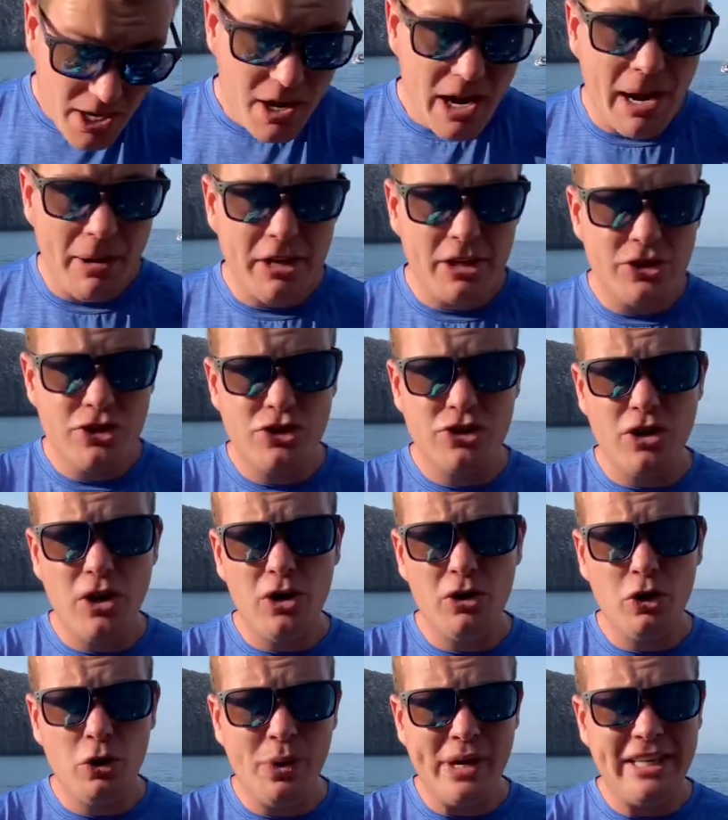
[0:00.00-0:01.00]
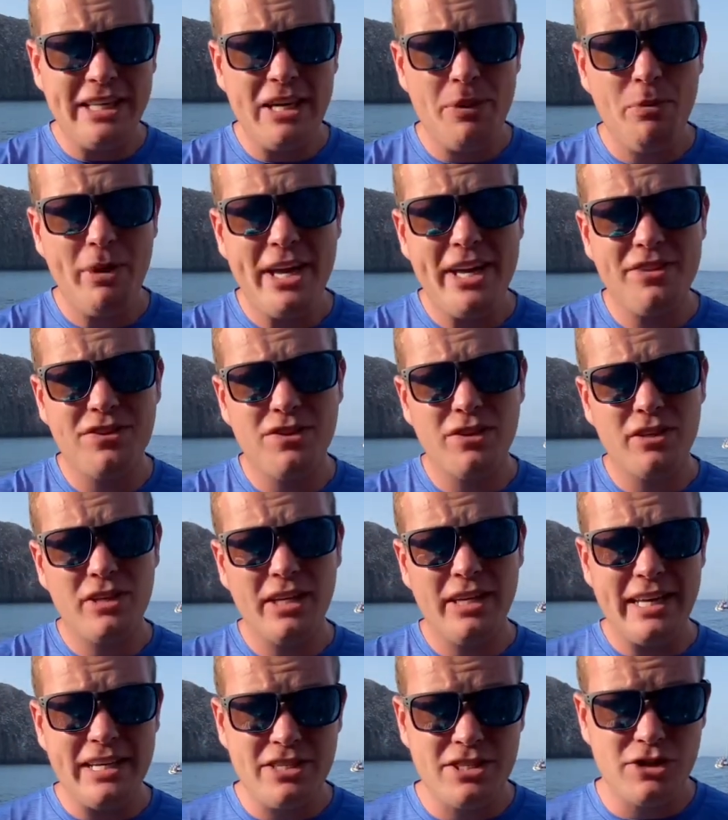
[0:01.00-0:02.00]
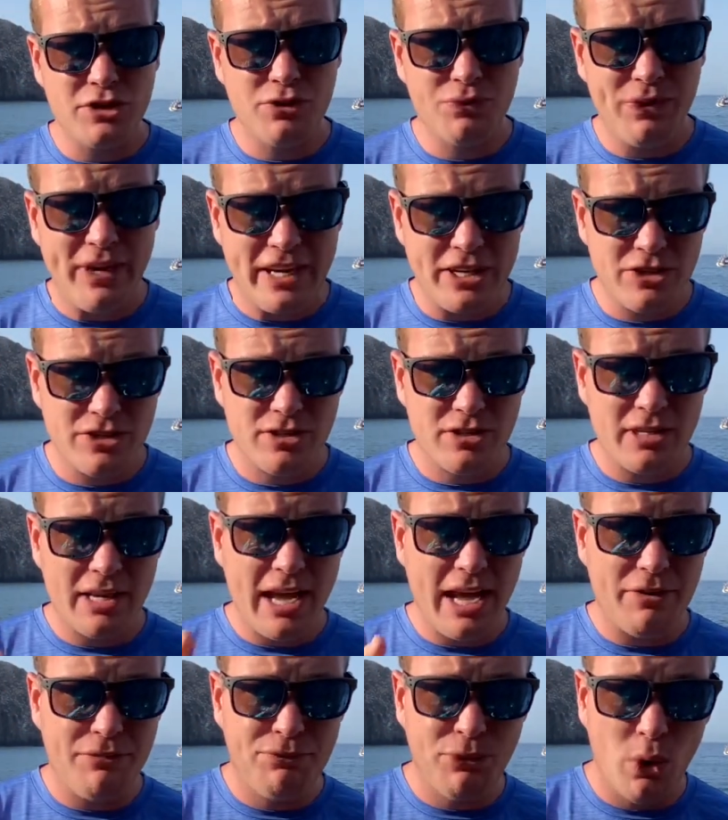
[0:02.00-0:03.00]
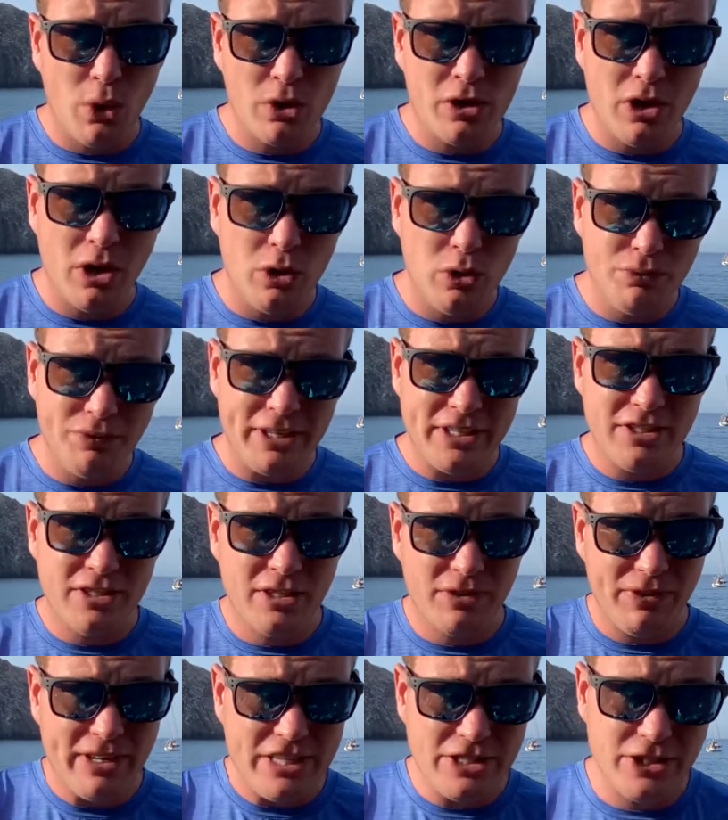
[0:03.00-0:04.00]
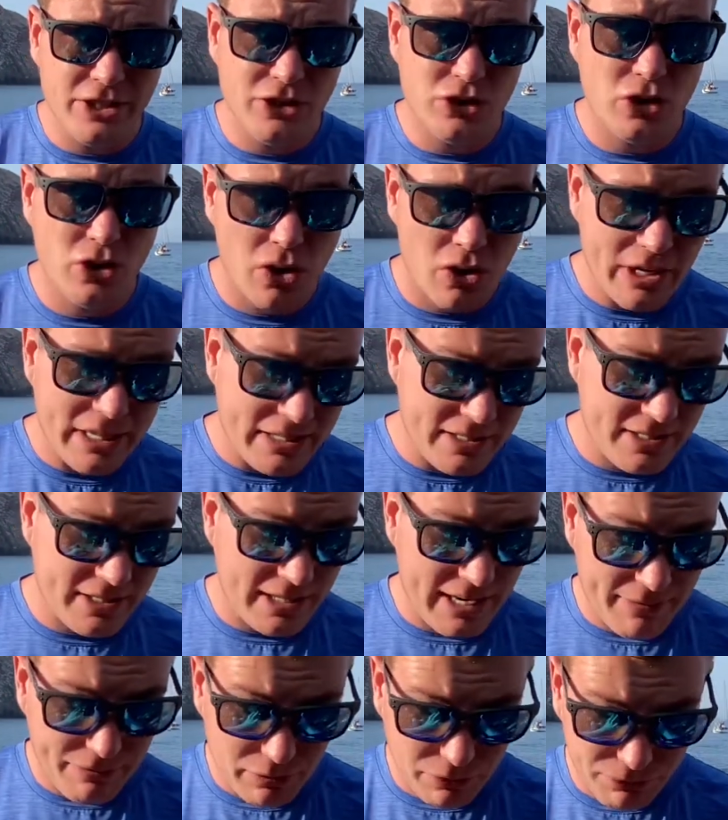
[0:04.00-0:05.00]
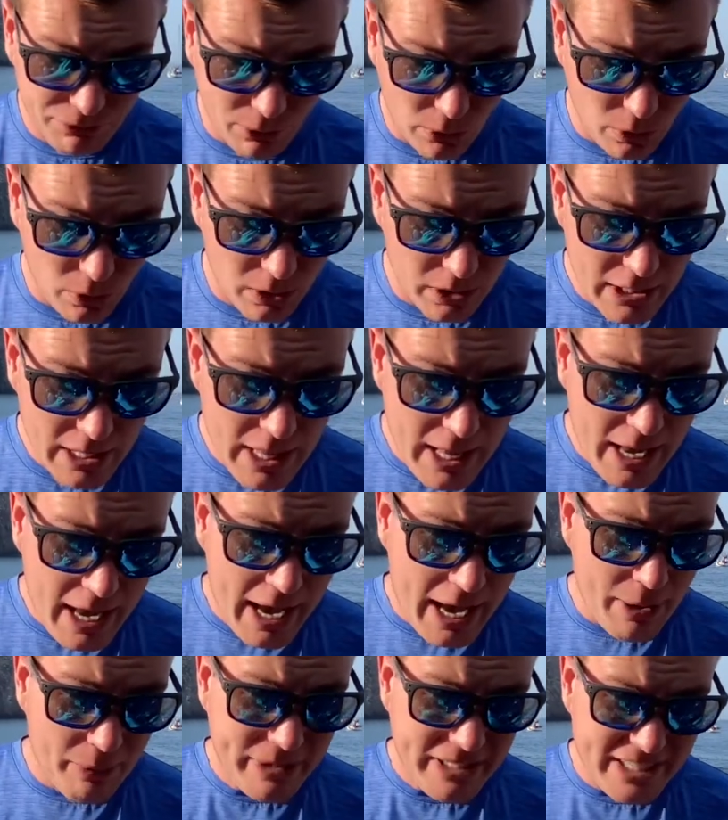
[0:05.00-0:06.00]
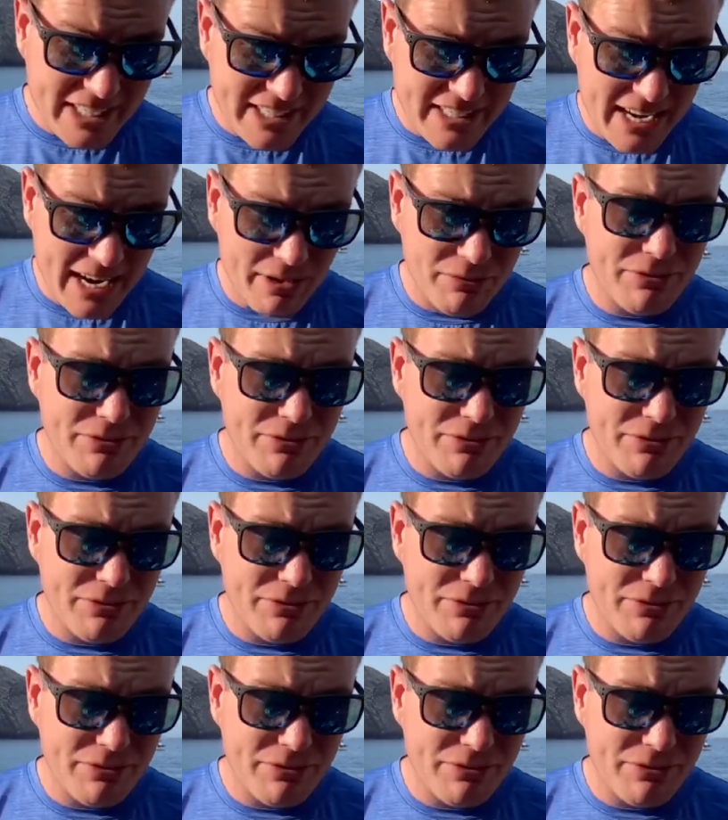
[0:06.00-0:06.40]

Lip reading: I'm going to start quickly with the latest figures for COVID, the reason it's gone into level 4. We did have